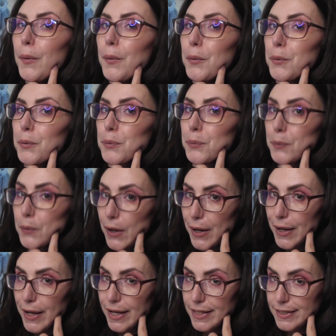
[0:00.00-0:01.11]

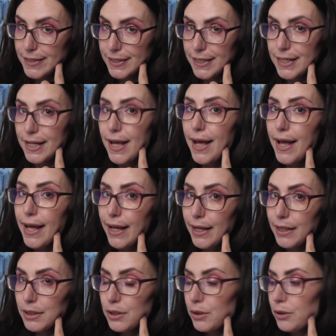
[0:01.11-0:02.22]
Crazy. I
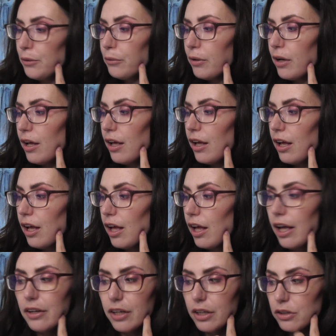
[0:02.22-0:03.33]
know.
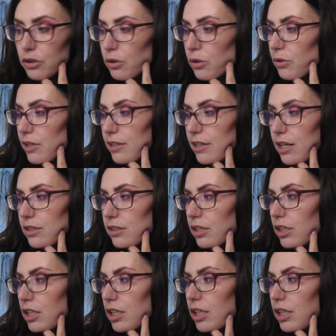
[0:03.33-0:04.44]
And I know that that's going
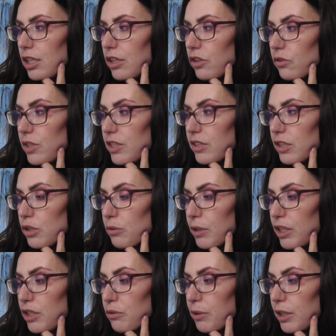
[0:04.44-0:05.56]
to increase in
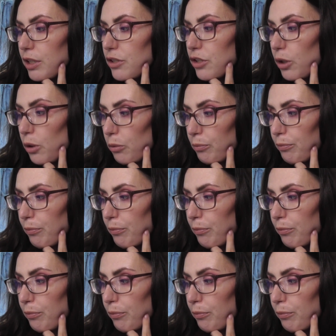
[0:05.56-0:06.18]
2022.